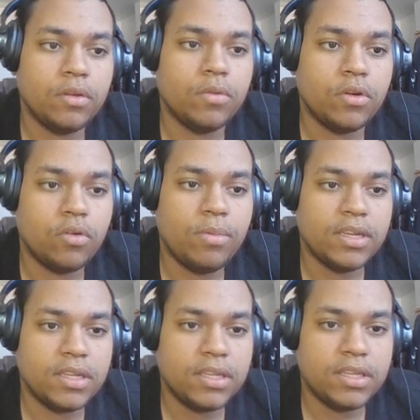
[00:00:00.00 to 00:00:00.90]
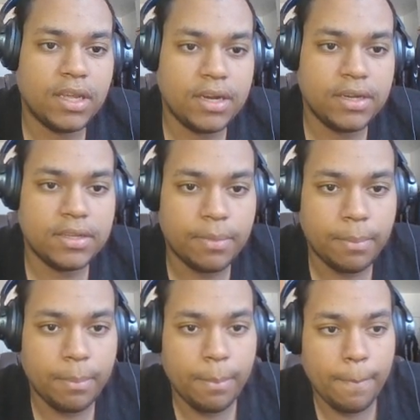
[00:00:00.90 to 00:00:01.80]
I'm gonna go back to the settings.
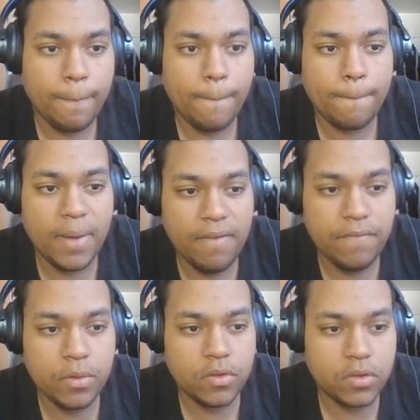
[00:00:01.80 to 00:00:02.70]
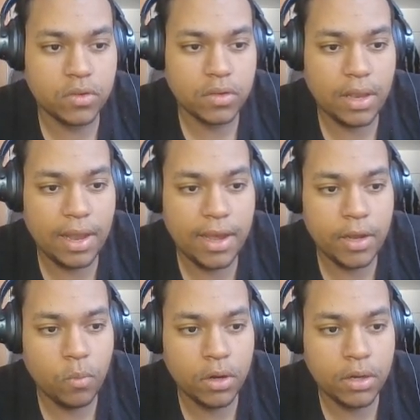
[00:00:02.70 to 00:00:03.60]
My filters,
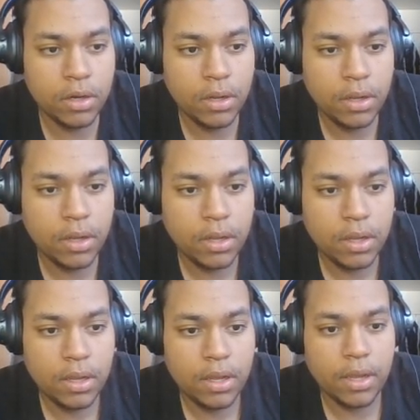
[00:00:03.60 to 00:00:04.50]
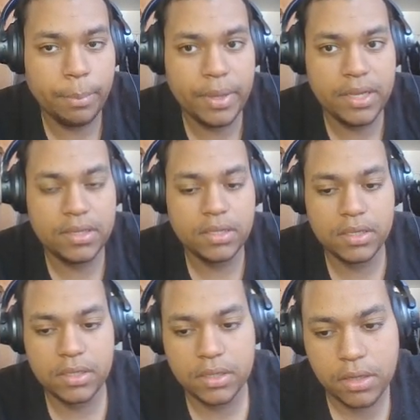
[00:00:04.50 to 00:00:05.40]
line 1, and paste
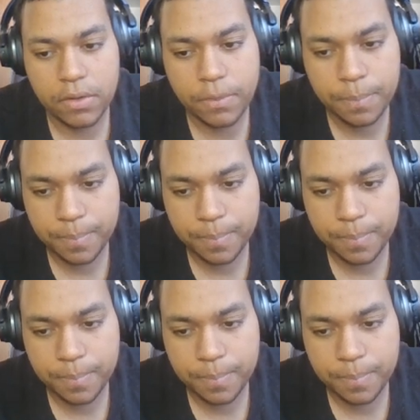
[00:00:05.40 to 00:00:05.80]
this in there.